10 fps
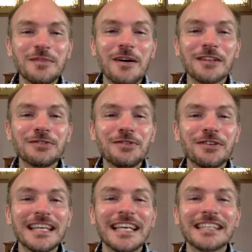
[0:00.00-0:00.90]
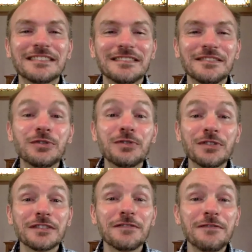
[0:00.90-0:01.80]
Martin Luther King
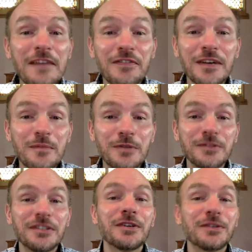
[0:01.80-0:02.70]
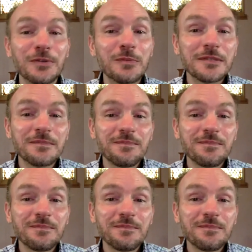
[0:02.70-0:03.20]
Jr.'s favorite musical groups.